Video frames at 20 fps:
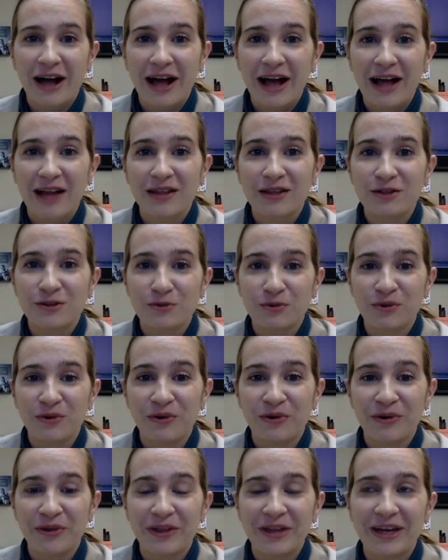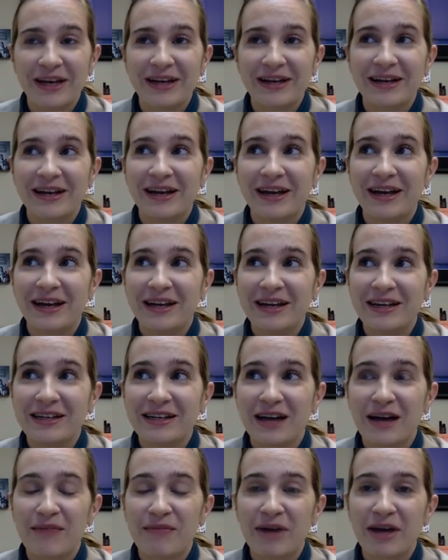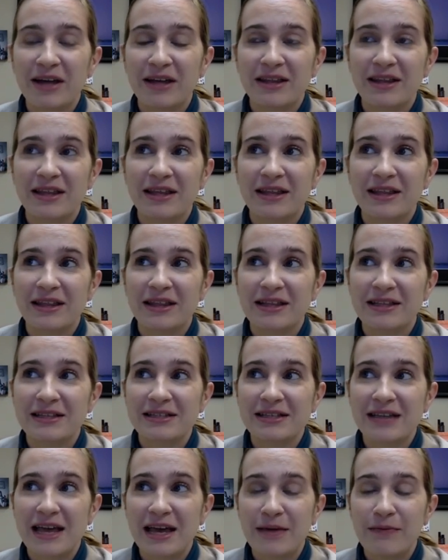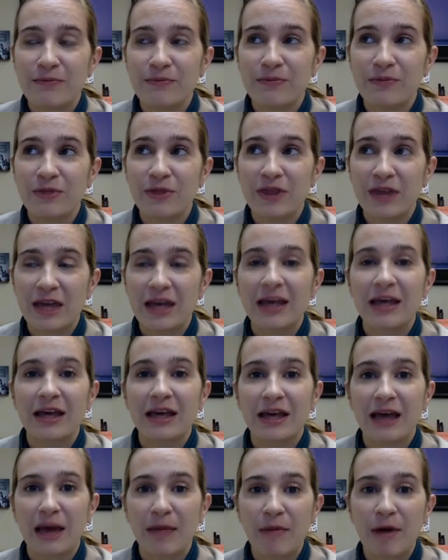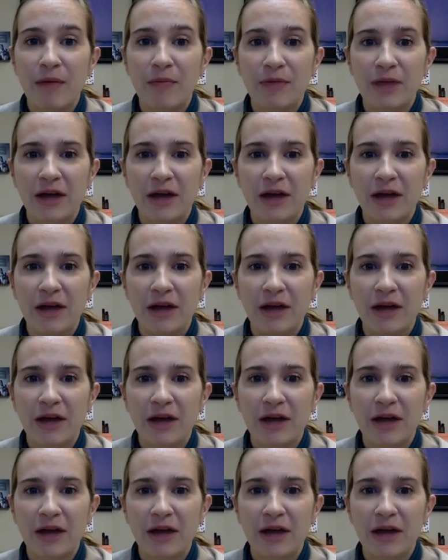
I had this rule that anytime the same thing came up,